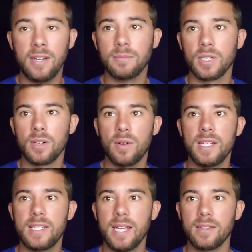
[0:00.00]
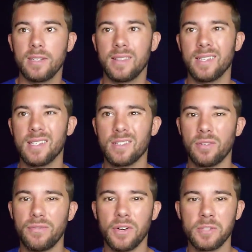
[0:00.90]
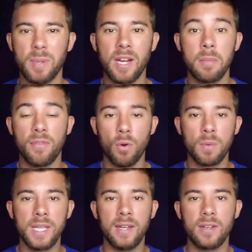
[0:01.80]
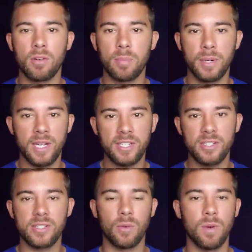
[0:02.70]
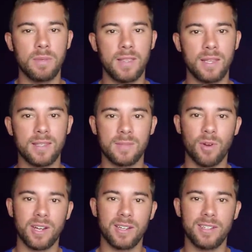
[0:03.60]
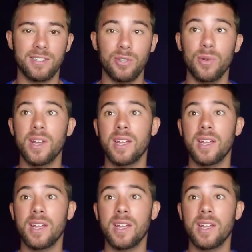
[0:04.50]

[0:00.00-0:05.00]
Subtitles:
We're going to go ahead and take a look at this as our first pair, and before we get into our predictions on what we think this market could do